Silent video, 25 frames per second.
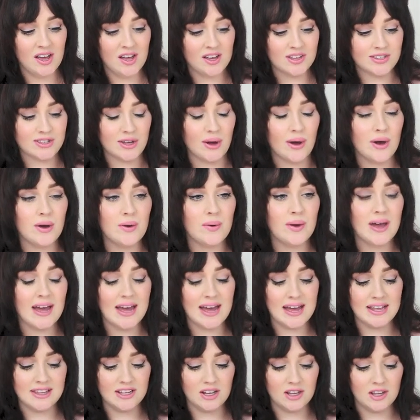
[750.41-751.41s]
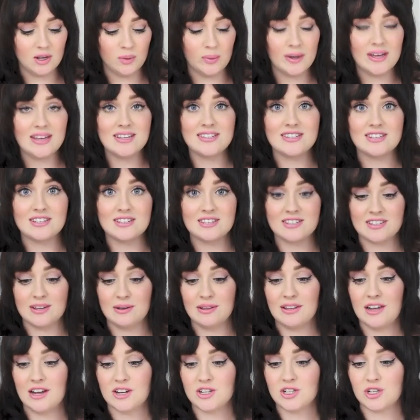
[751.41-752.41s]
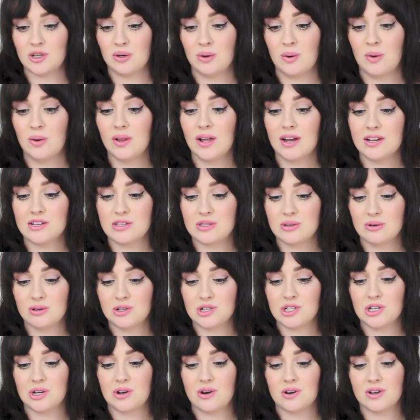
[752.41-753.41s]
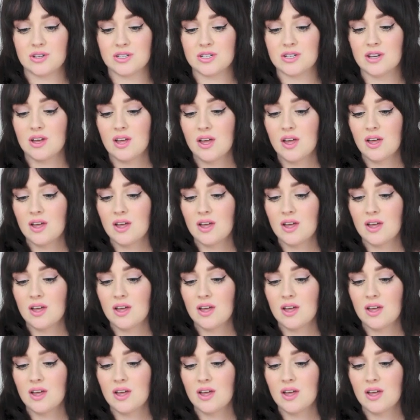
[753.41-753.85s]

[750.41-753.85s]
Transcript: So in Louise's Lush haul, I saw she got